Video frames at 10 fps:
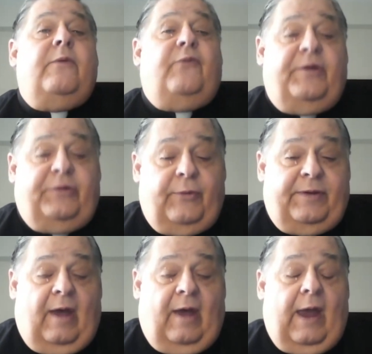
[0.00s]
Fisher
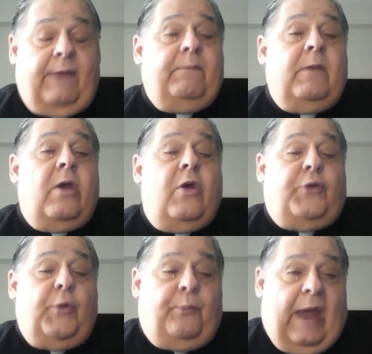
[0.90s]
resign.
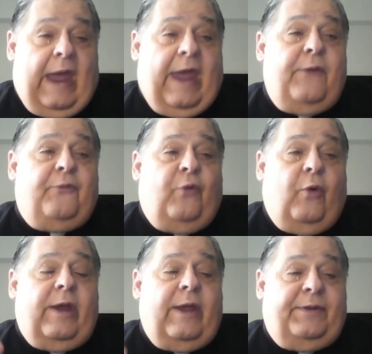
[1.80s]
To pay
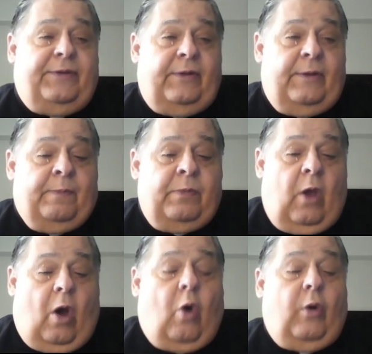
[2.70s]
for his
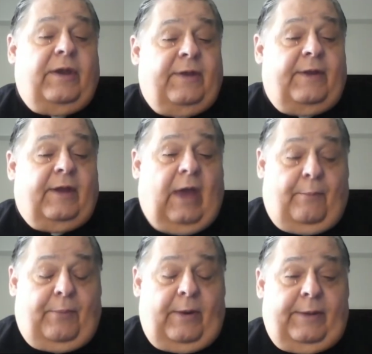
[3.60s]
holdings in the
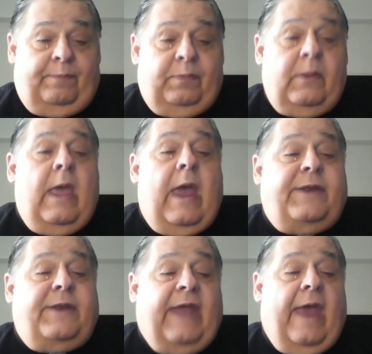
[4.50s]
company,
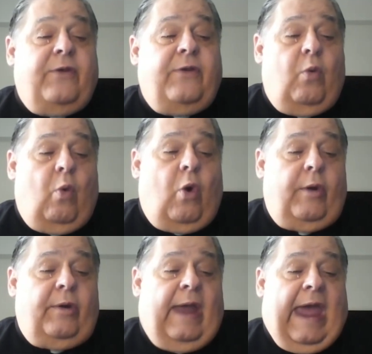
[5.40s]
Daniel
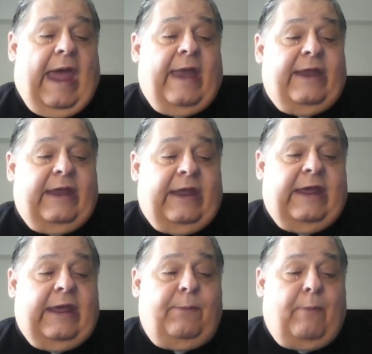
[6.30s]
Warner had
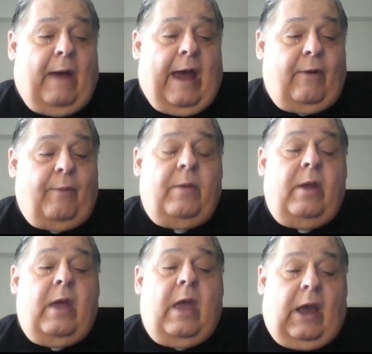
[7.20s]
E.E. Byram
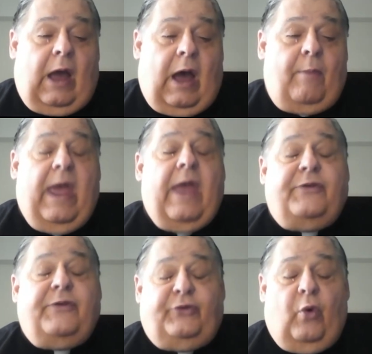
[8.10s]
come
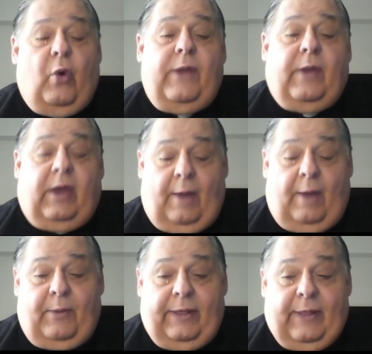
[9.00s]
and join the
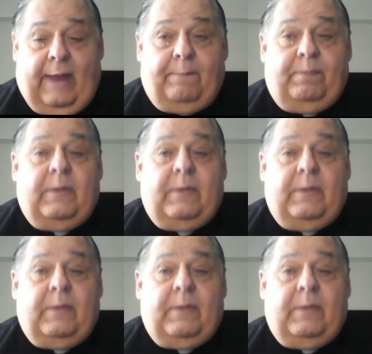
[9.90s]
company then.